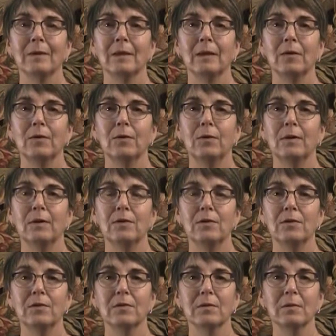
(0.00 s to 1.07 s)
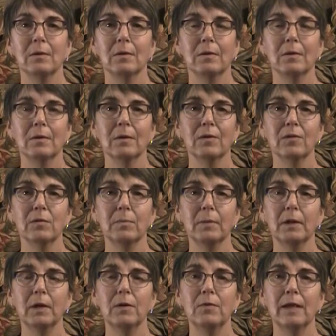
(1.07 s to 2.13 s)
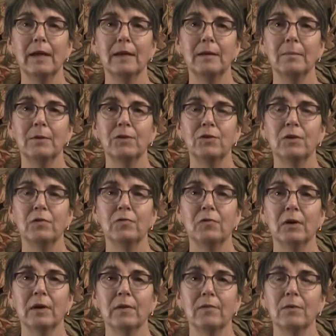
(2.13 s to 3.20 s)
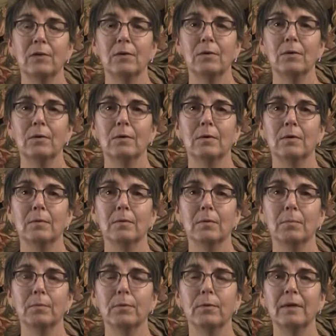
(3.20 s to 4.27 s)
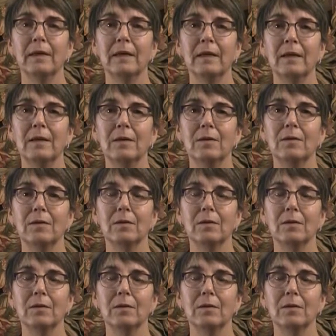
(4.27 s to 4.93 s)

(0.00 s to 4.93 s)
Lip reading: You can just explode that image in front of you. Breathe.